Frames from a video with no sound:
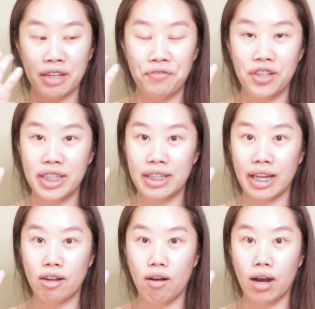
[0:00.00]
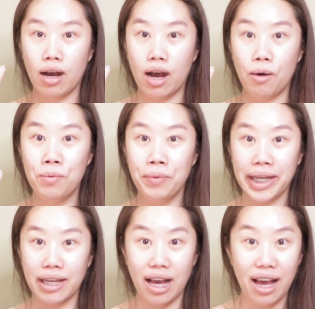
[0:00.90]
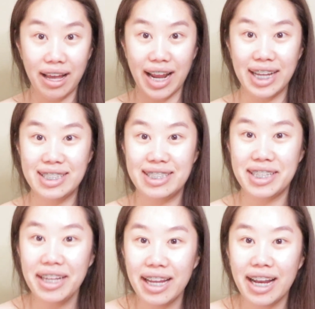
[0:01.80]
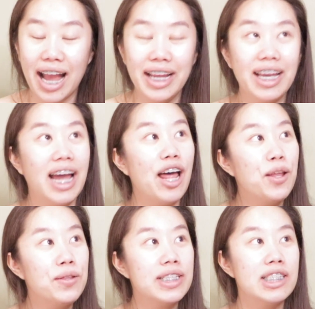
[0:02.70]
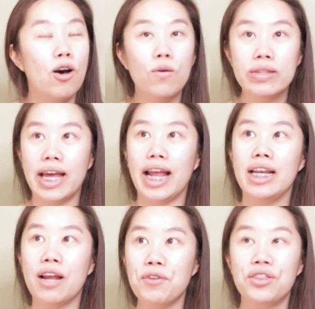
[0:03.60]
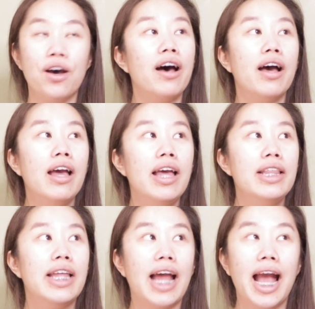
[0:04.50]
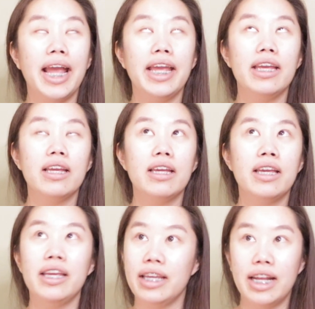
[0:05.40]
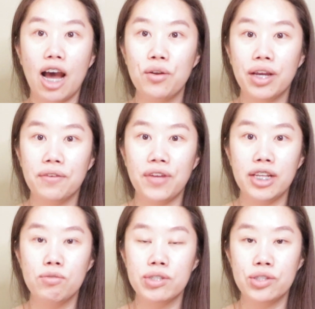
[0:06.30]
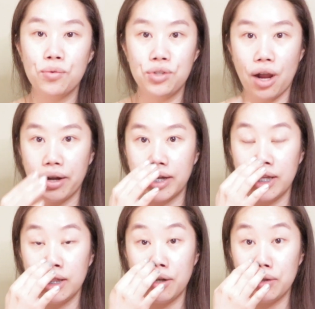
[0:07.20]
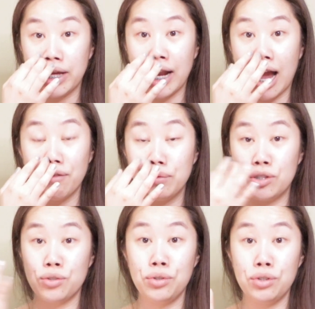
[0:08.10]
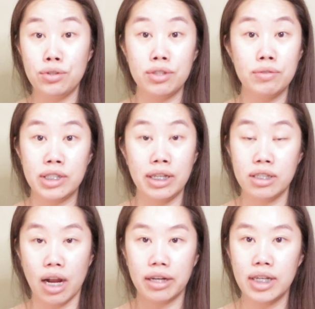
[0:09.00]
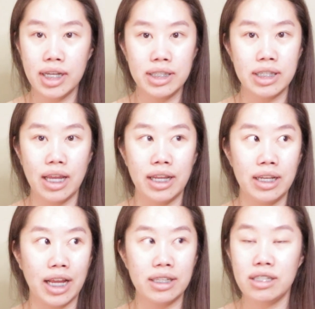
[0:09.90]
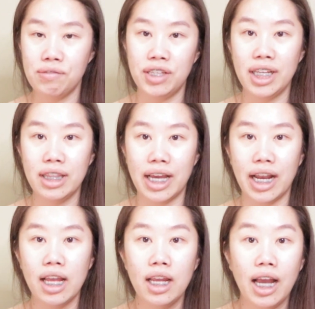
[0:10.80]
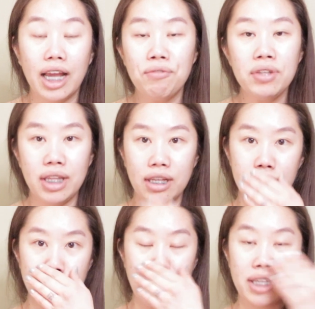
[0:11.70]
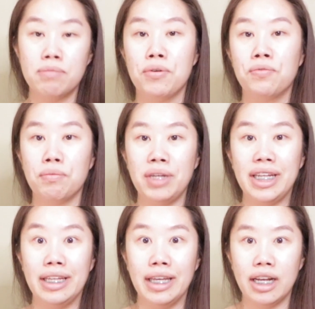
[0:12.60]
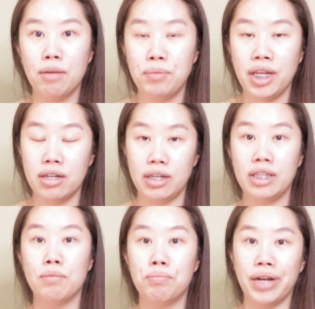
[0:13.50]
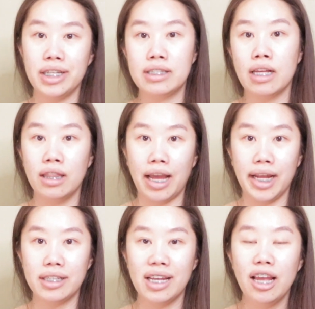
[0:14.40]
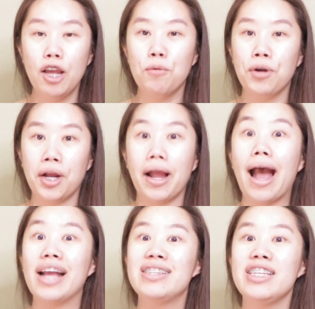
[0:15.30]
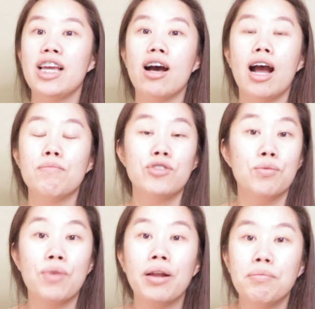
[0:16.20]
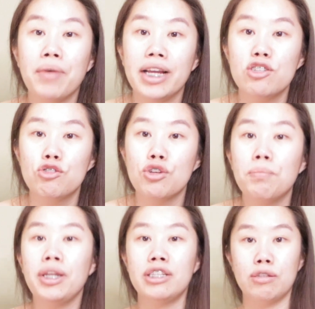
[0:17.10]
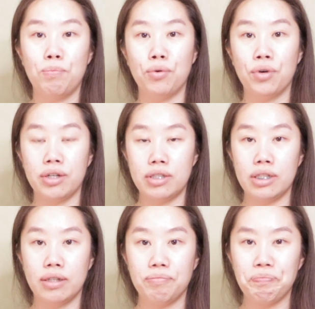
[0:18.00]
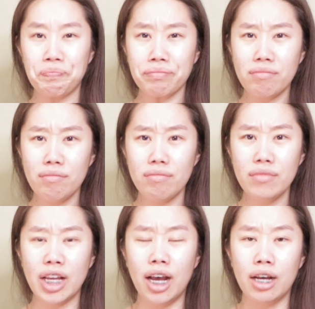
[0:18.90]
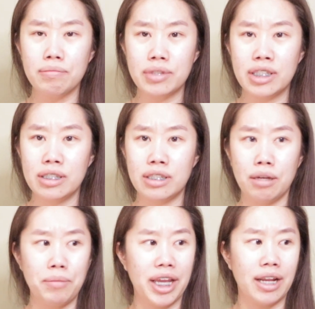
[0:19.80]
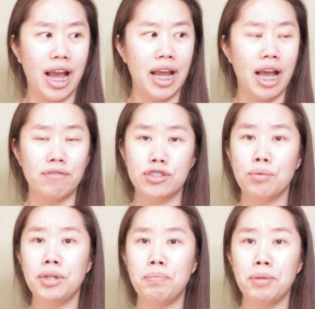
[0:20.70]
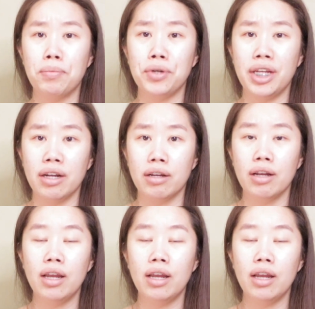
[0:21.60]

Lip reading: feeling like, oh my God, I did it. I got out of this hole that I never thought that I can get out of. And it was so dark in there that I was so used to seeing darkness and negativity that I didn't even think it was possible for me to get up here in the bright sunlight where I'm surrounded by so many support system, and I have so many people here